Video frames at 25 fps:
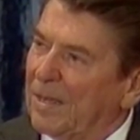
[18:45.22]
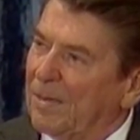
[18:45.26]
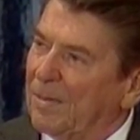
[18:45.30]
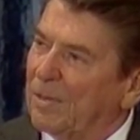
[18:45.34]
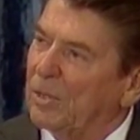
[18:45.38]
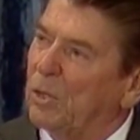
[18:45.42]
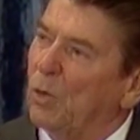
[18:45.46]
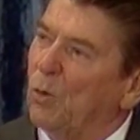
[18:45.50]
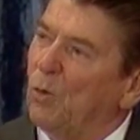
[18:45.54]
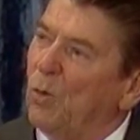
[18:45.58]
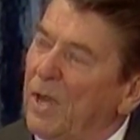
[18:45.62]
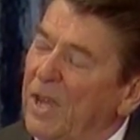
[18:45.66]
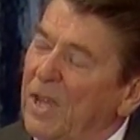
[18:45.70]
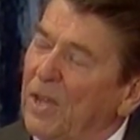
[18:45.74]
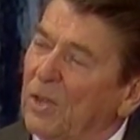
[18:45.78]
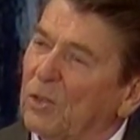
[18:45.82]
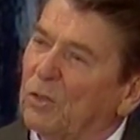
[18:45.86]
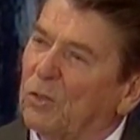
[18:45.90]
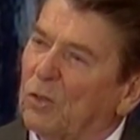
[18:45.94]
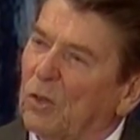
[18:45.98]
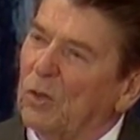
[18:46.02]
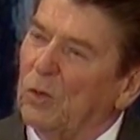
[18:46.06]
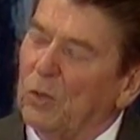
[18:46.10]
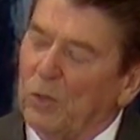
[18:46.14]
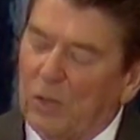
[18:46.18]
But the real
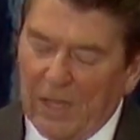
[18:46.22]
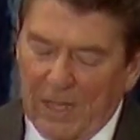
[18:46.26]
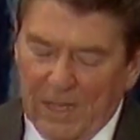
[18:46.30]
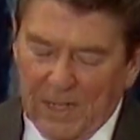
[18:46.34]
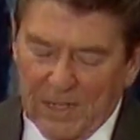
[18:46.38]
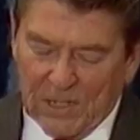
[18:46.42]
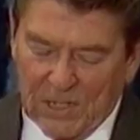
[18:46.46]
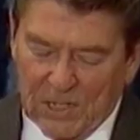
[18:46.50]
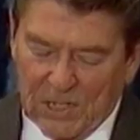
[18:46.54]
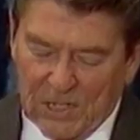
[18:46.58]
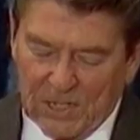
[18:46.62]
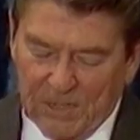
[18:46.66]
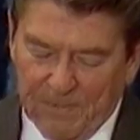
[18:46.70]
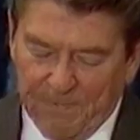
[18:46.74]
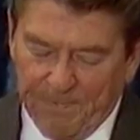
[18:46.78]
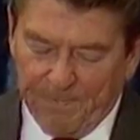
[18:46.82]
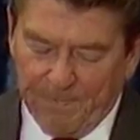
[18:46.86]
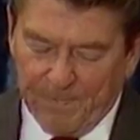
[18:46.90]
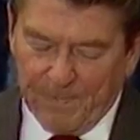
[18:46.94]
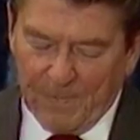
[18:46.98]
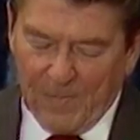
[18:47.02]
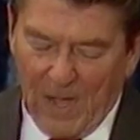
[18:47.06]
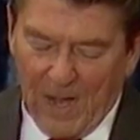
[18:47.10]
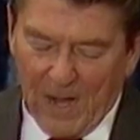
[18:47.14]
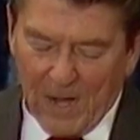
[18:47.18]
truth is,
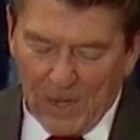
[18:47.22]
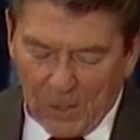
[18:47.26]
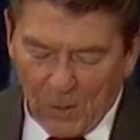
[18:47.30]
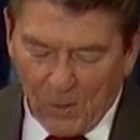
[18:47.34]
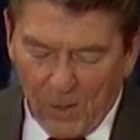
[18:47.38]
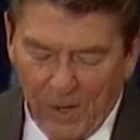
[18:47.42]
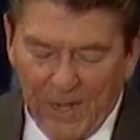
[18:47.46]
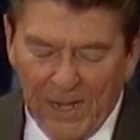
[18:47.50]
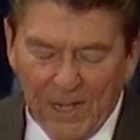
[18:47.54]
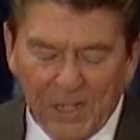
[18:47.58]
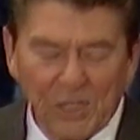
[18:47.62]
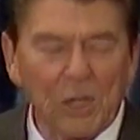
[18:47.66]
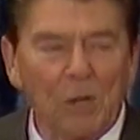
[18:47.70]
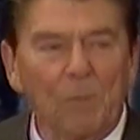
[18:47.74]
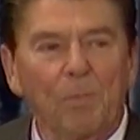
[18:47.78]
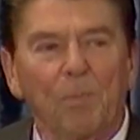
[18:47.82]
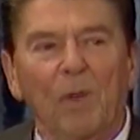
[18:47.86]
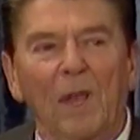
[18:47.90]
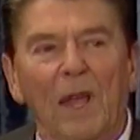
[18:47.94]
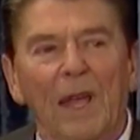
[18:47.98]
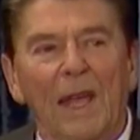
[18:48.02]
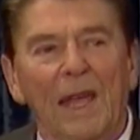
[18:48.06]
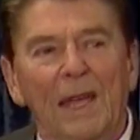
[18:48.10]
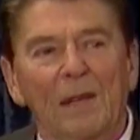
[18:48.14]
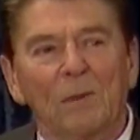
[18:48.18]
our critics are
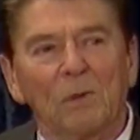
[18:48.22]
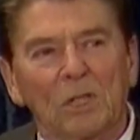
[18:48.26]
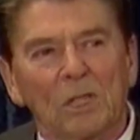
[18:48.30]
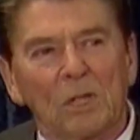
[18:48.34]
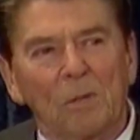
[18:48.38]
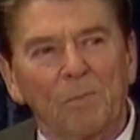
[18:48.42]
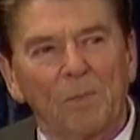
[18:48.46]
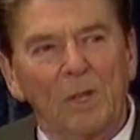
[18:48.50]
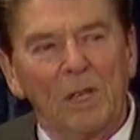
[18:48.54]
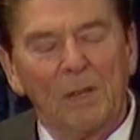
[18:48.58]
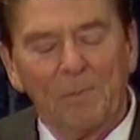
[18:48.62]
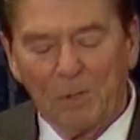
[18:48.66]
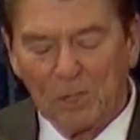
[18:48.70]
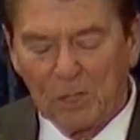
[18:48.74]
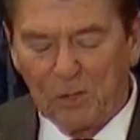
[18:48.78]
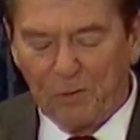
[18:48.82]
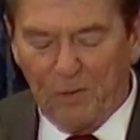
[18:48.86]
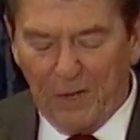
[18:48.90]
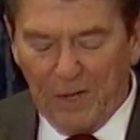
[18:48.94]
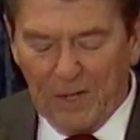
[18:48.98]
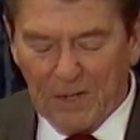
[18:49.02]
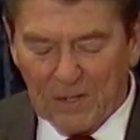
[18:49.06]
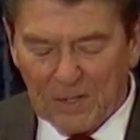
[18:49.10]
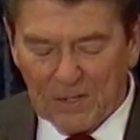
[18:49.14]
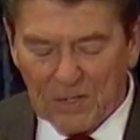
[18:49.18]
playing with the people's
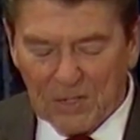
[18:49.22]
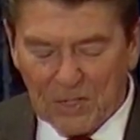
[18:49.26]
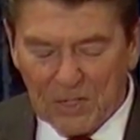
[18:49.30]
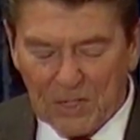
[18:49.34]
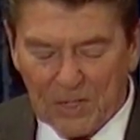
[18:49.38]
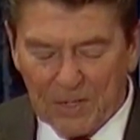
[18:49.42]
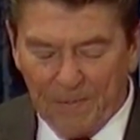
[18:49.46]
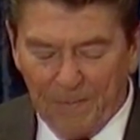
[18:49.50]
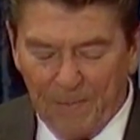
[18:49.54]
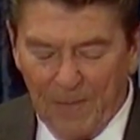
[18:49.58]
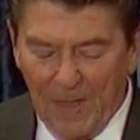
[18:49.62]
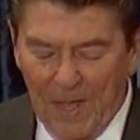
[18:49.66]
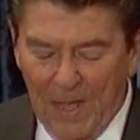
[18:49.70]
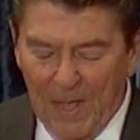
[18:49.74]
fears,